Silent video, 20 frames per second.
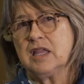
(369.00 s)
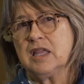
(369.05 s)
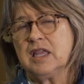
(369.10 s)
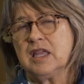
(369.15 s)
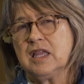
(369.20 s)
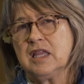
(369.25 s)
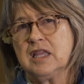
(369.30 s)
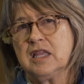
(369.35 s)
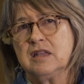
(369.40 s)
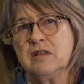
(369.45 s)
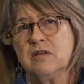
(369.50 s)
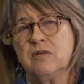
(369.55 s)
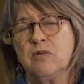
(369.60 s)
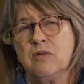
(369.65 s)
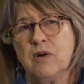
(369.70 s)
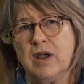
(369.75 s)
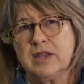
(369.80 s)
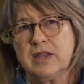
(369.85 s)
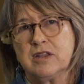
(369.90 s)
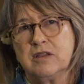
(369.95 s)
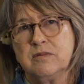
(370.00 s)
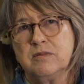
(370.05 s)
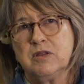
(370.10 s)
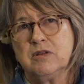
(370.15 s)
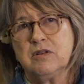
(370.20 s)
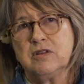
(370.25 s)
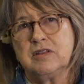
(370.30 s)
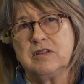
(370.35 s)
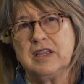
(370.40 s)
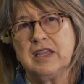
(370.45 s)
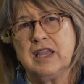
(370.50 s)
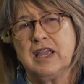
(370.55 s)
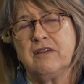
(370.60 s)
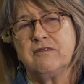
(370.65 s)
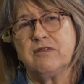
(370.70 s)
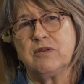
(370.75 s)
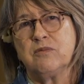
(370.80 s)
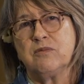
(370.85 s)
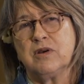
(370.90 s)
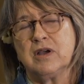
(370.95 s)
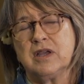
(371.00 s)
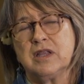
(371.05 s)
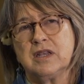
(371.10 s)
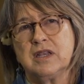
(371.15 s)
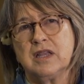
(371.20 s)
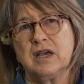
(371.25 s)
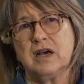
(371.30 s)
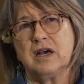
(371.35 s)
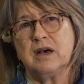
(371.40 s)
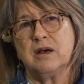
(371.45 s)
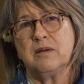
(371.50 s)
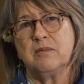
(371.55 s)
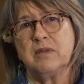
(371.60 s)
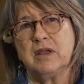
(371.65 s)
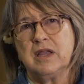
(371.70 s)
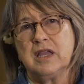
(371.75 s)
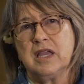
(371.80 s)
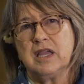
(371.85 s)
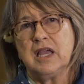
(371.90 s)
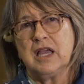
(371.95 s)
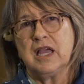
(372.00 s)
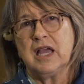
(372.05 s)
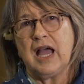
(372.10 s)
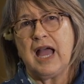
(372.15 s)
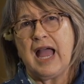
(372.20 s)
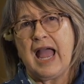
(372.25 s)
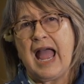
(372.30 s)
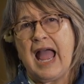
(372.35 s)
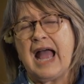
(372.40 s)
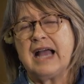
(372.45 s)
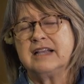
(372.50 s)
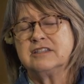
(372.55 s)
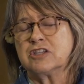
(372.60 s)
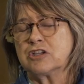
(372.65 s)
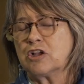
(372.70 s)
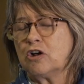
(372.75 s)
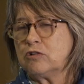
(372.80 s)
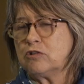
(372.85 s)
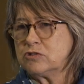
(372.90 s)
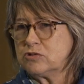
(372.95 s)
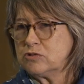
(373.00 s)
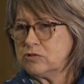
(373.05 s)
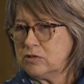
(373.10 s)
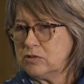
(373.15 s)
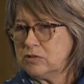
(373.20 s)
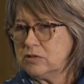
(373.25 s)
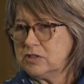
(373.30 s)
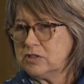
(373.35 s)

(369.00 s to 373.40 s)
In the Hawaiian community, everyone has a cultural